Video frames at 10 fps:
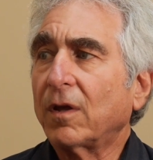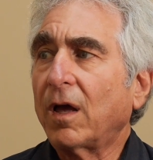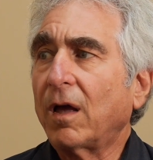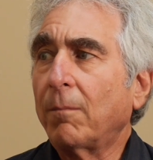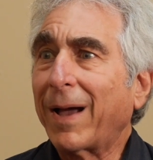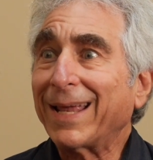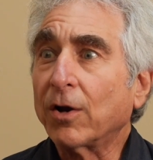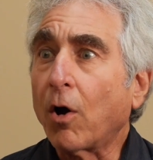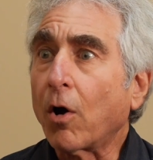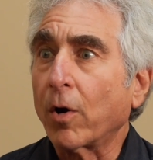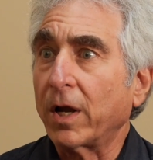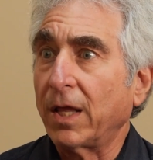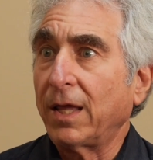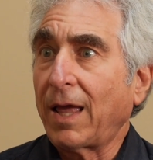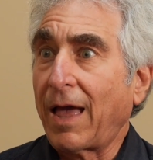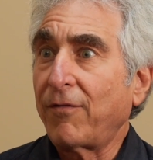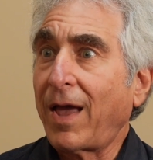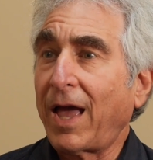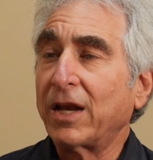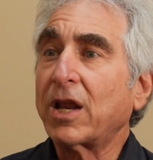a minority have
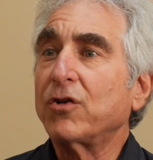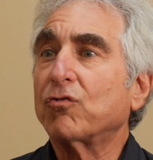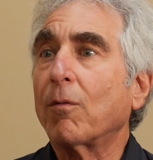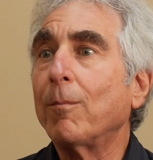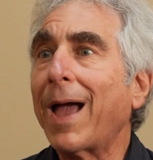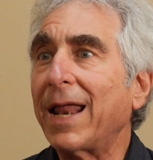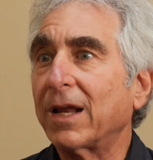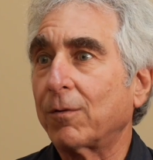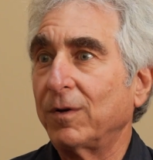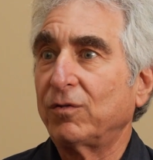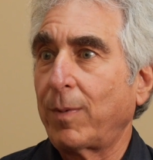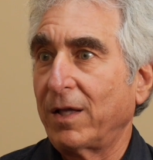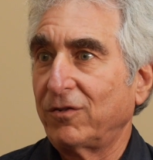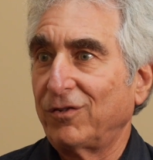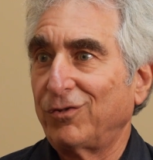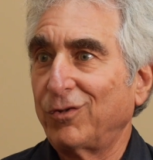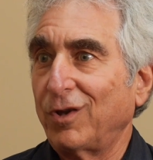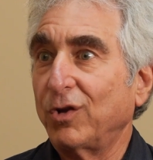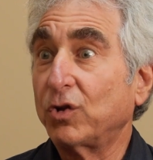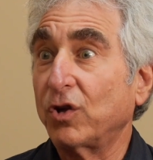had dramatic responses
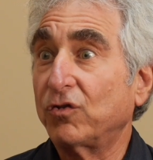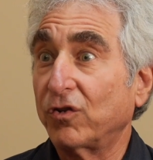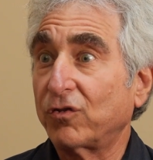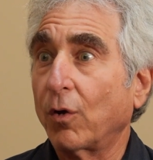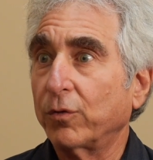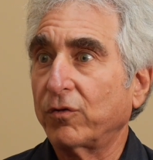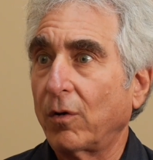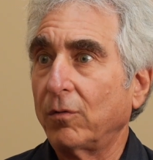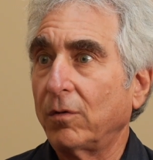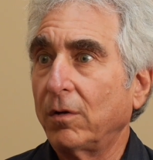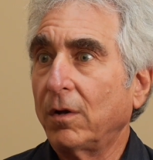to just ozone.